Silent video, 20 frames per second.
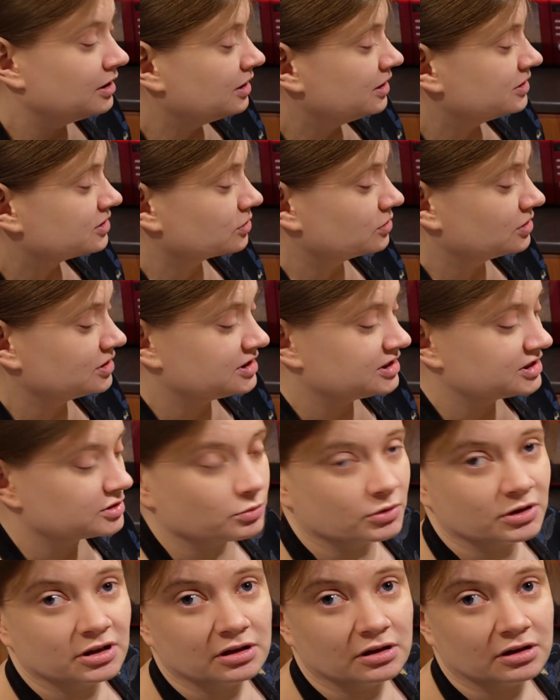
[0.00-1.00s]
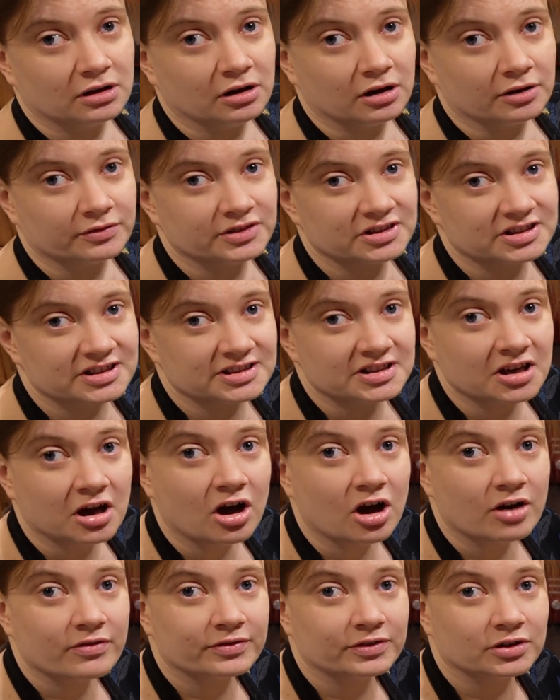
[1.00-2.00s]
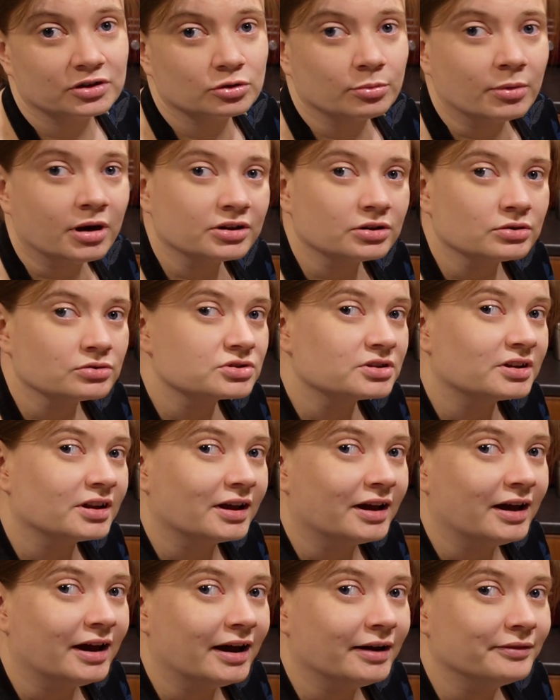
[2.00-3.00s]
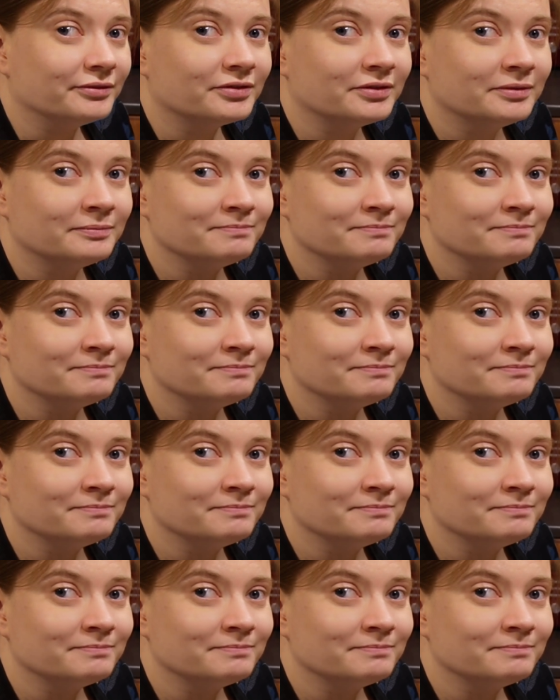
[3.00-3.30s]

So this is 1.5. This is half of the tomatoes that I have.